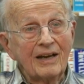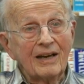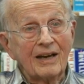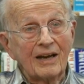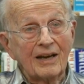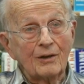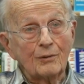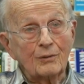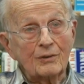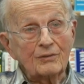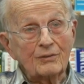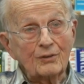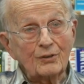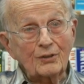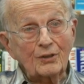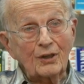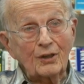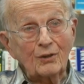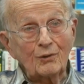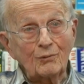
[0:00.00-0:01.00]
I was
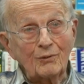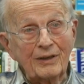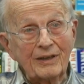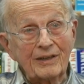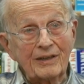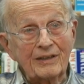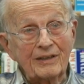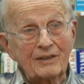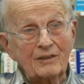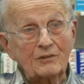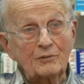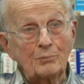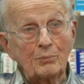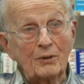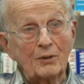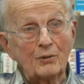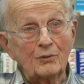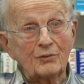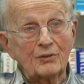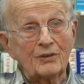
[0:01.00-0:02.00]
looking right at an
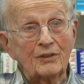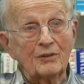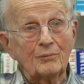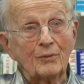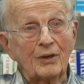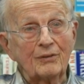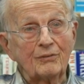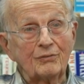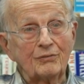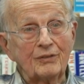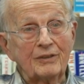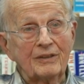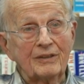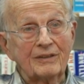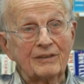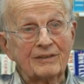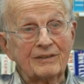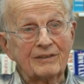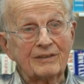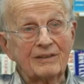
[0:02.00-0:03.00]
explosion at my feet.